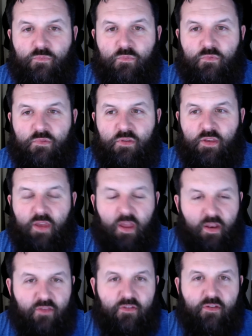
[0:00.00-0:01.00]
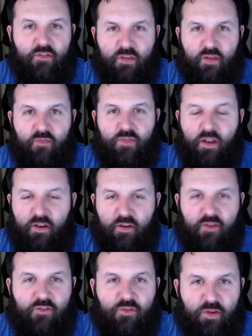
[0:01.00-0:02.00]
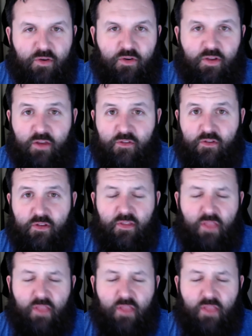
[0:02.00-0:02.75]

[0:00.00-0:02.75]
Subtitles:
to kind of just give that initial introduction.